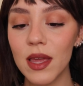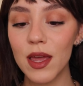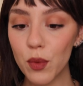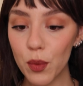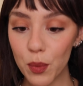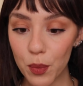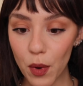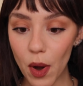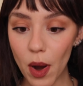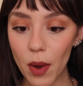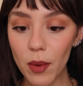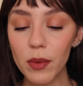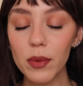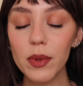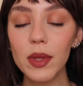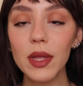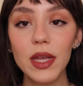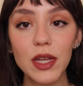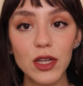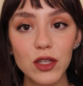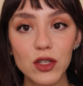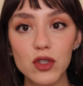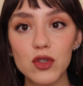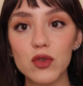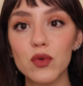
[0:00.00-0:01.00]
you would
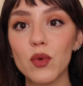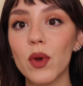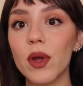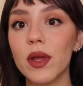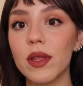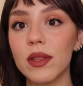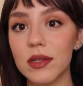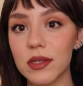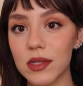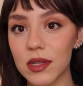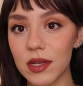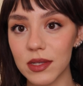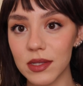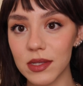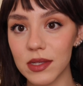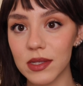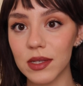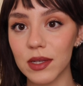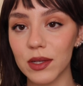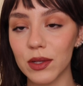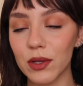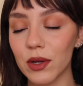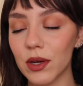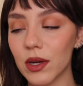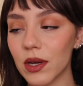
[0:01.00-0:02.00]
probably enjoy this
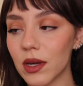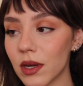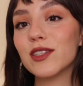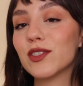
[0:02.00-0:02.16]
concealer.